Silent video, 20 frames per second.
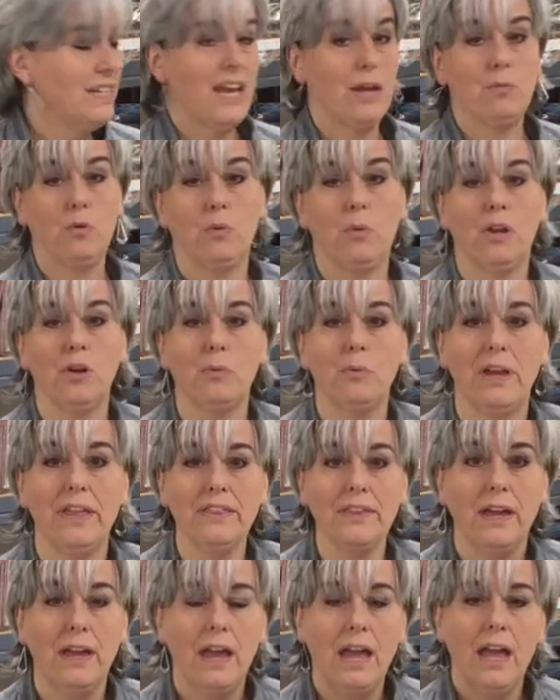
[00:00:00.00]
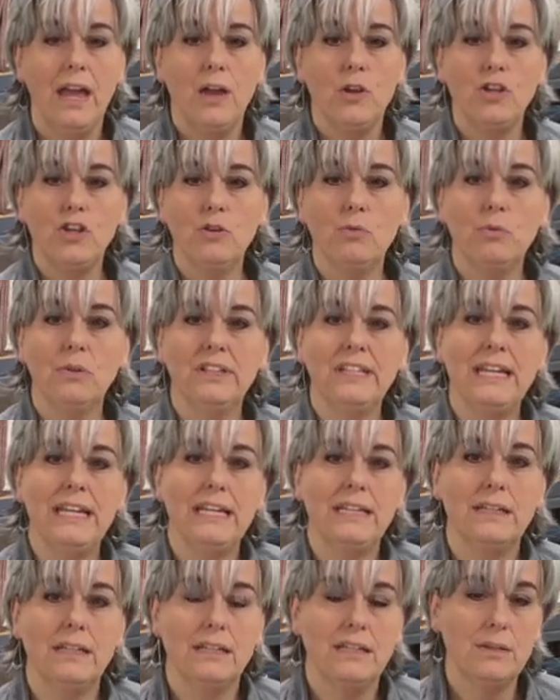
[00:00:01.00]
table runner with. You will
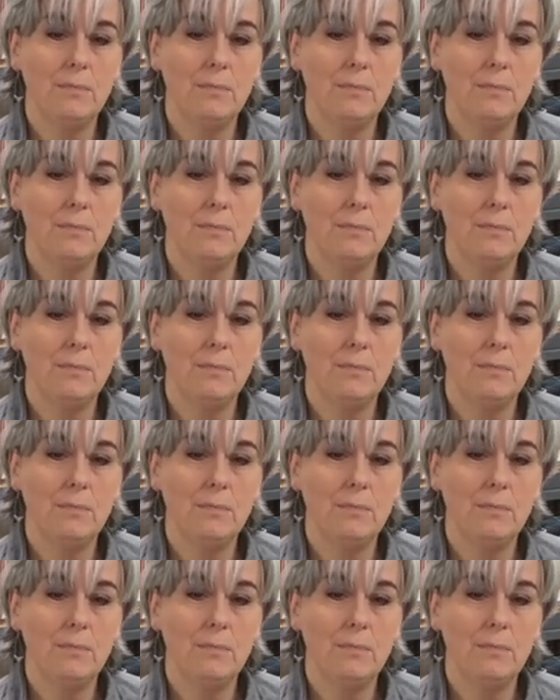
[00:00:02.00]
need,